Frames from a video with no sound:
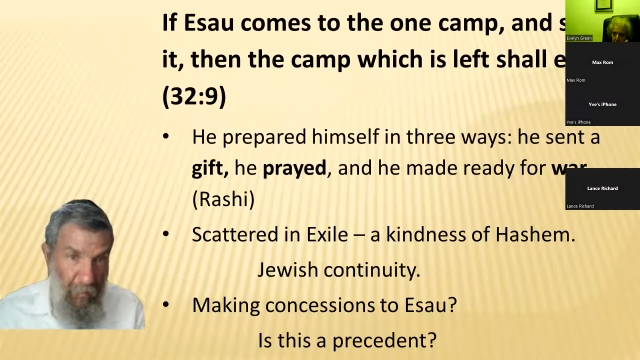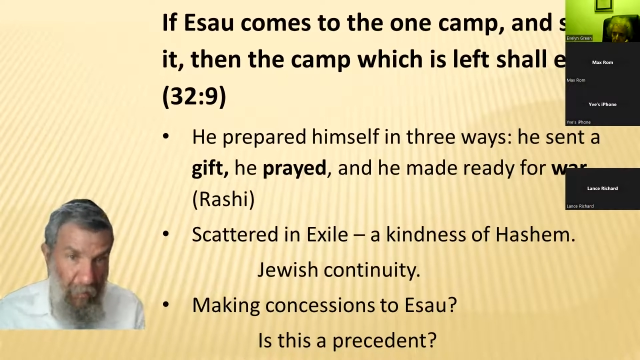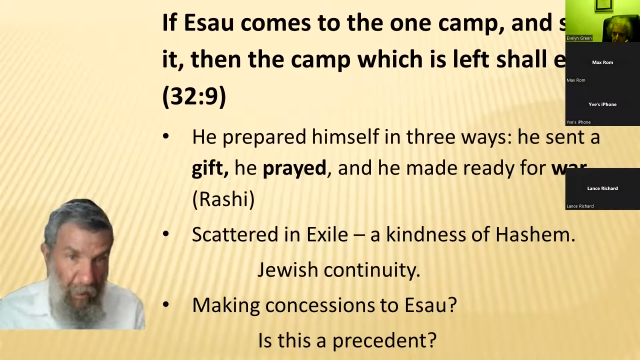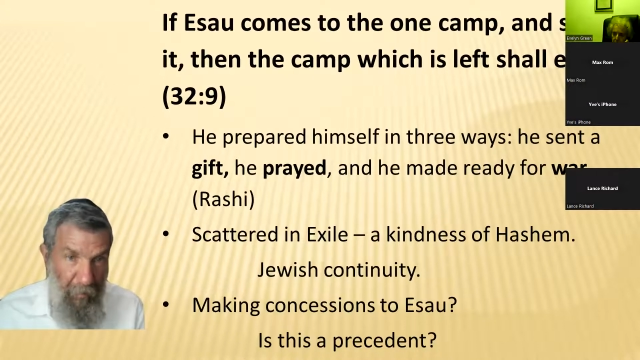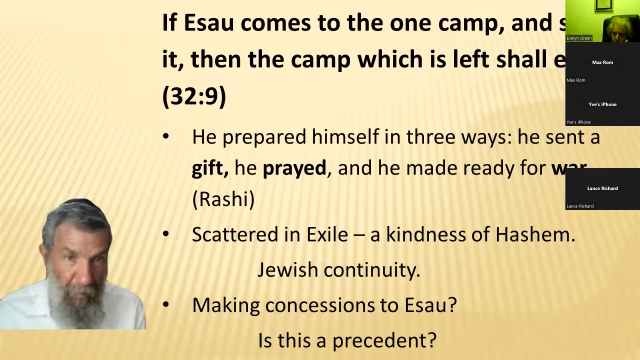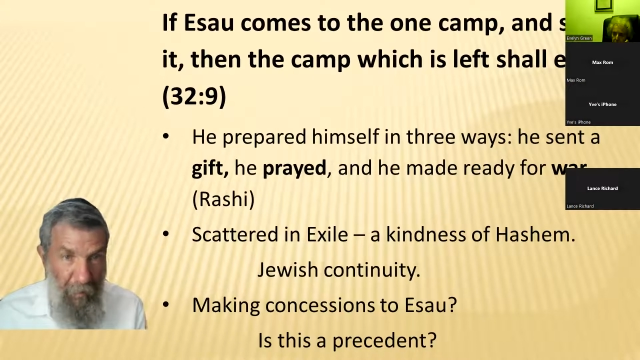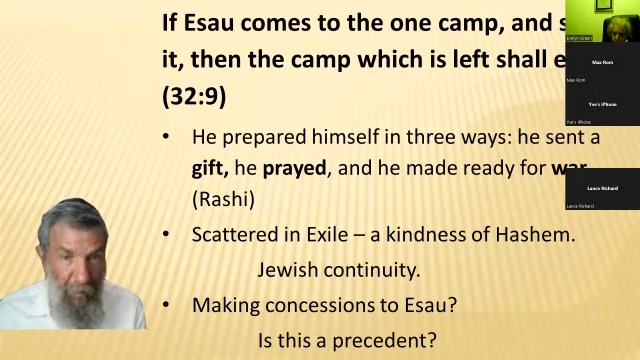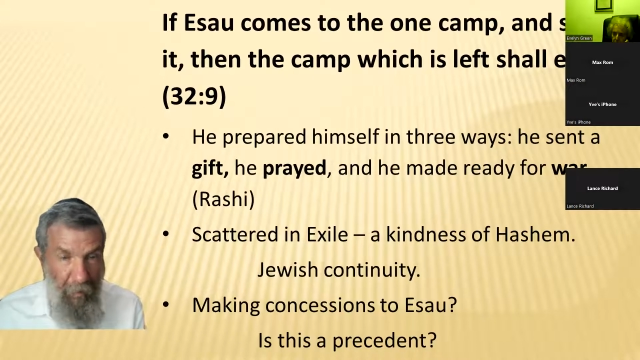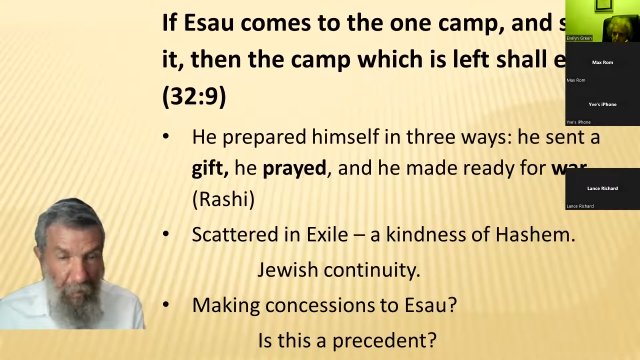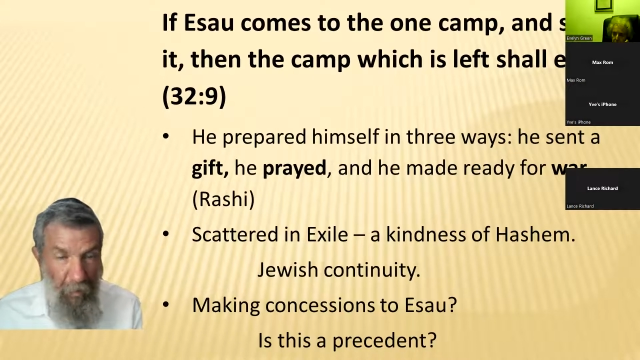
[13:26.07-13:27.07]
by
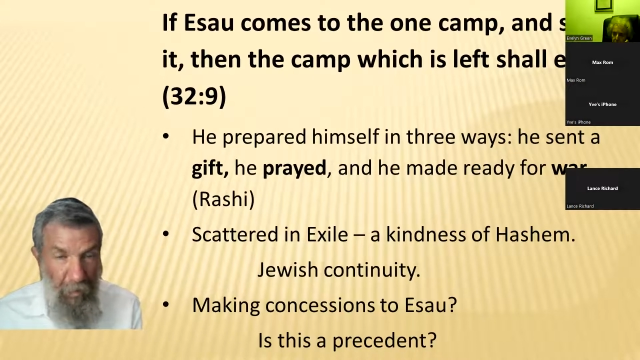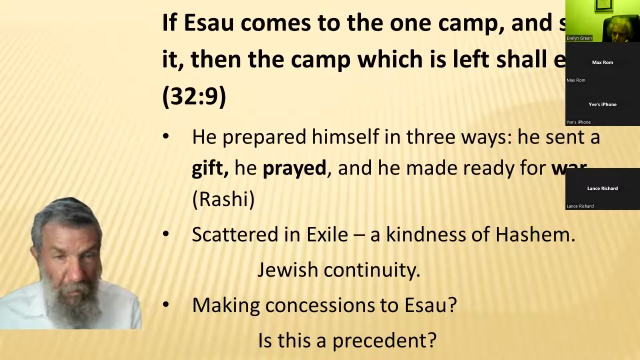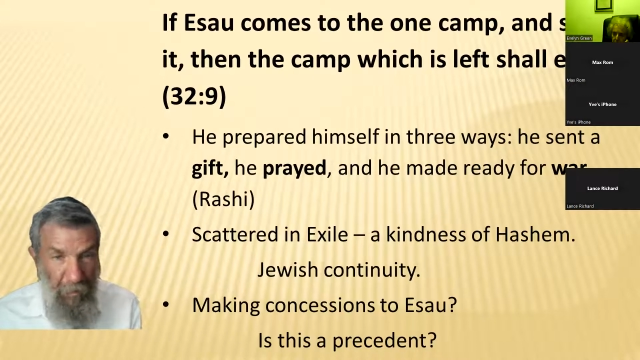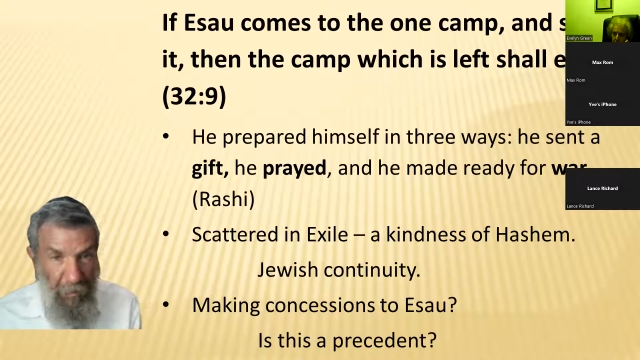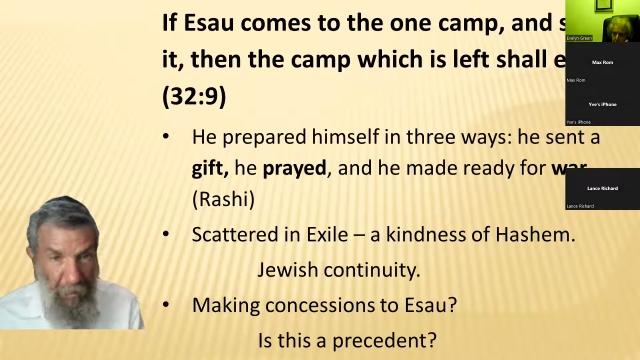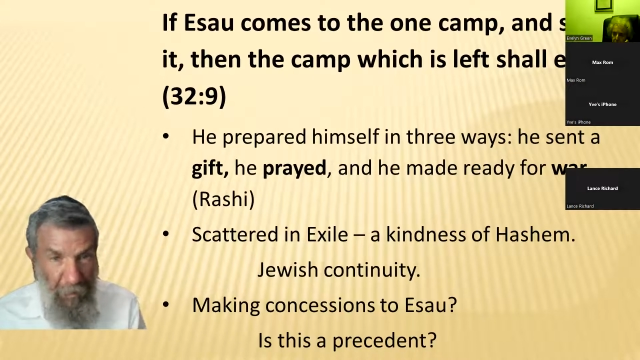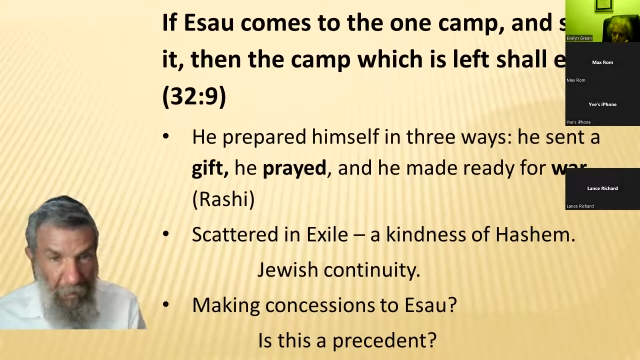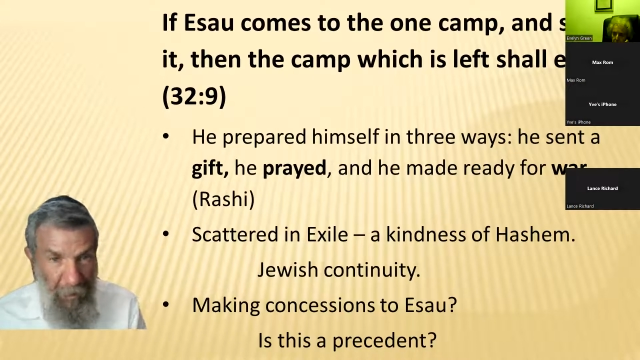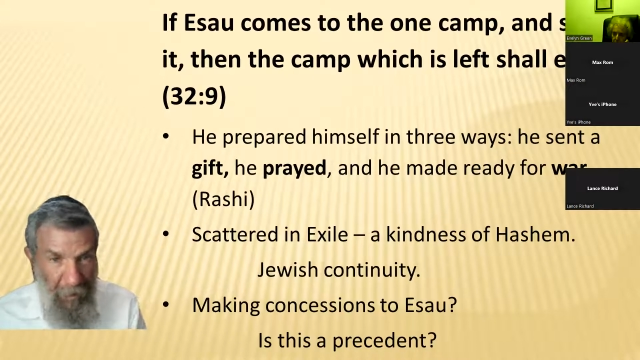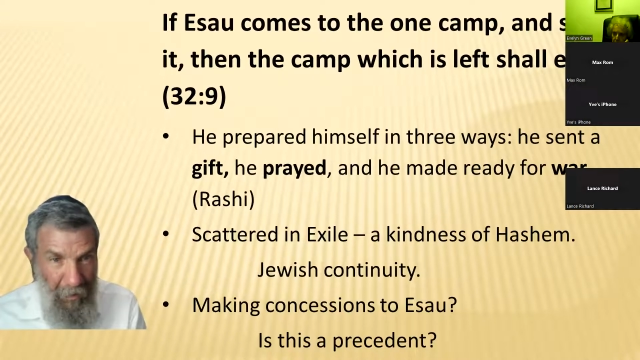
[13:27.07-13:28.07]
doing all the peace
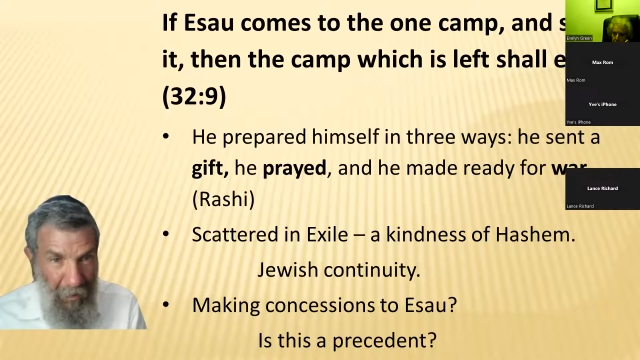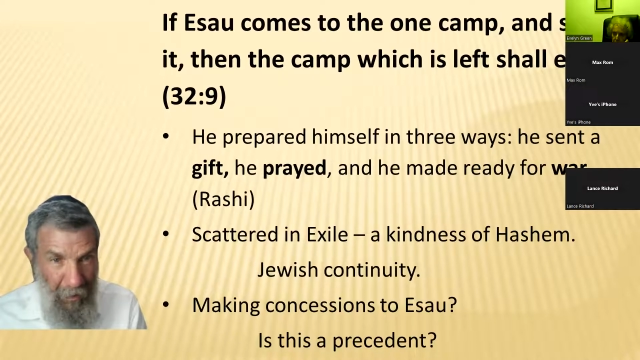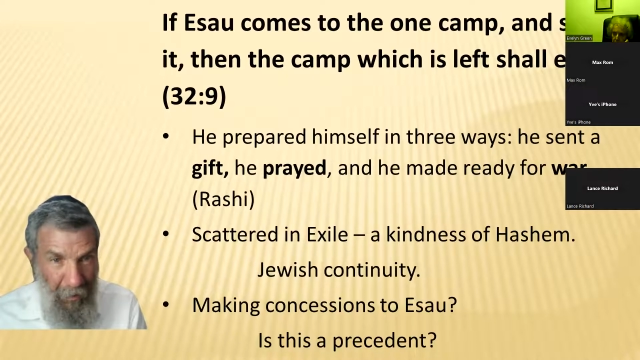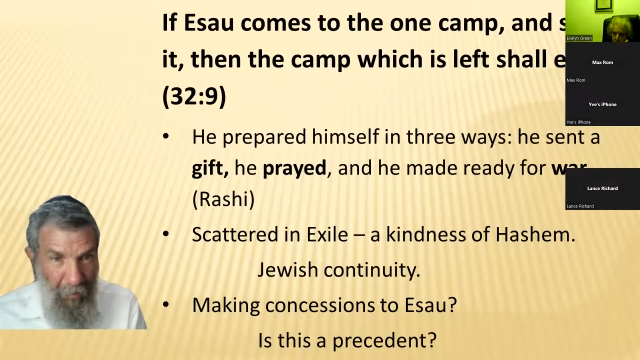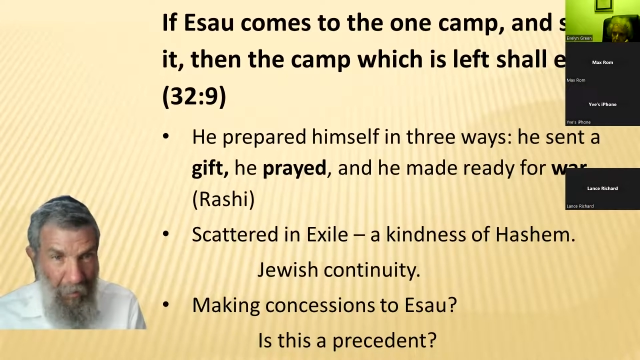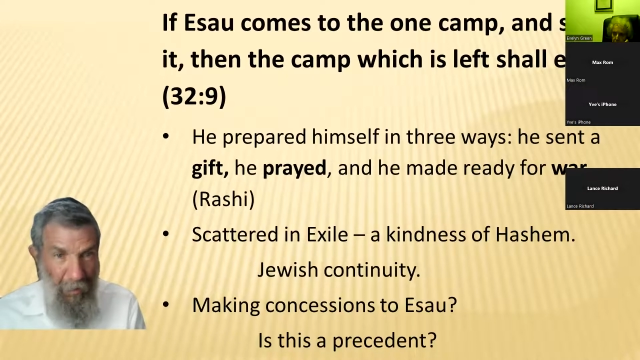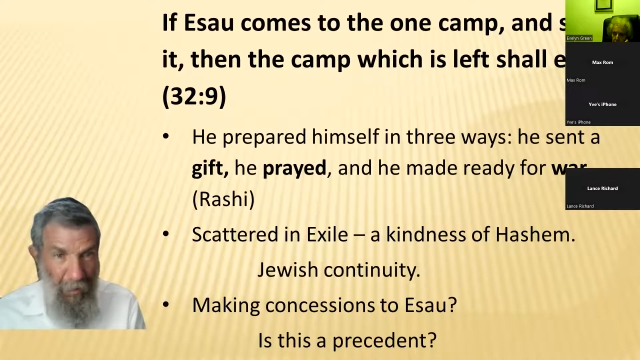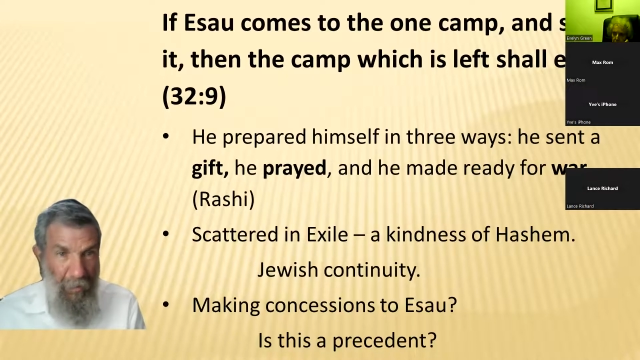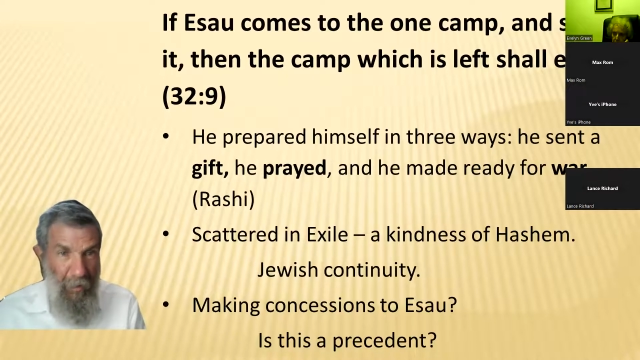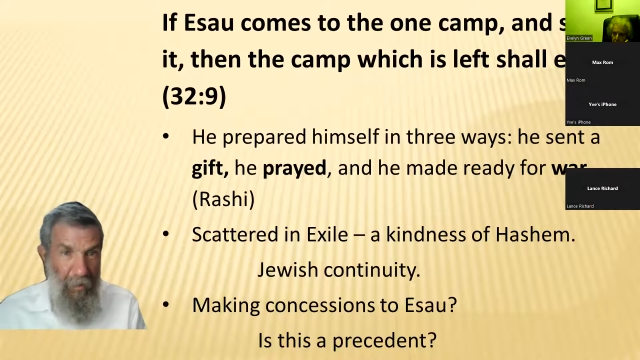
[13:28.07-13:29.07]
treaties that he could
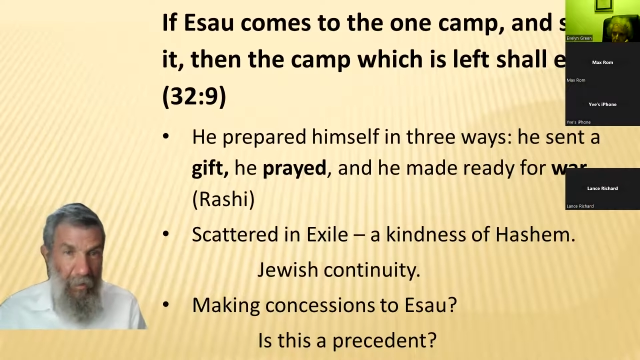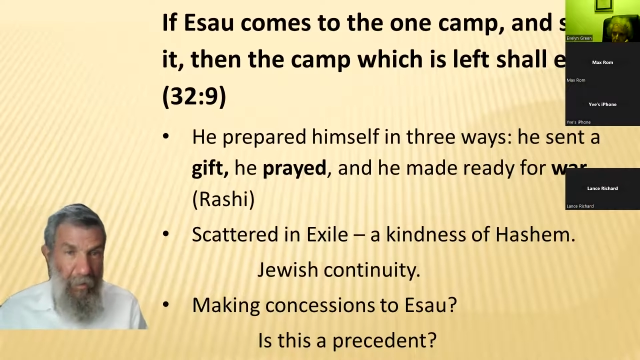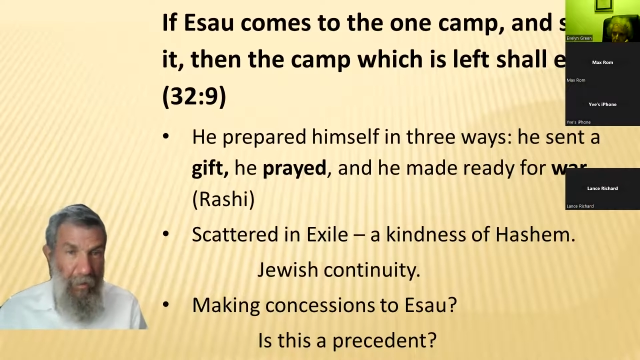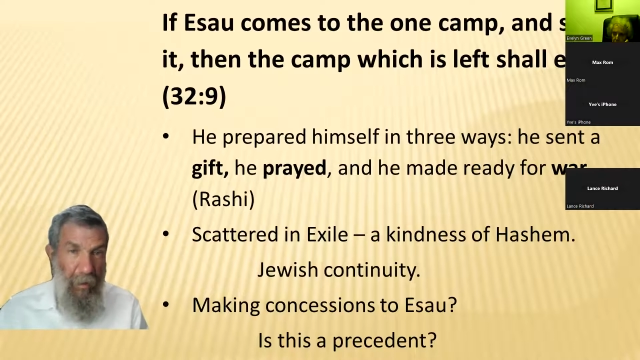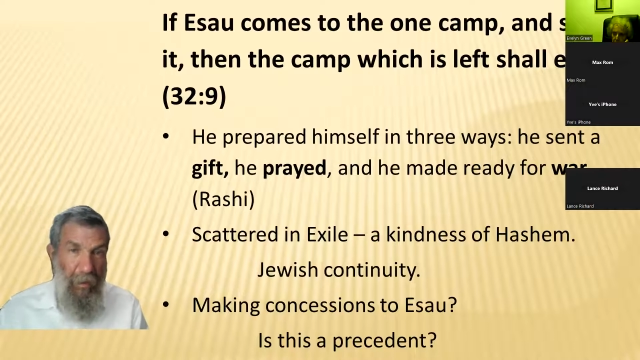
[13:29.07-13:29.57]
possibly do,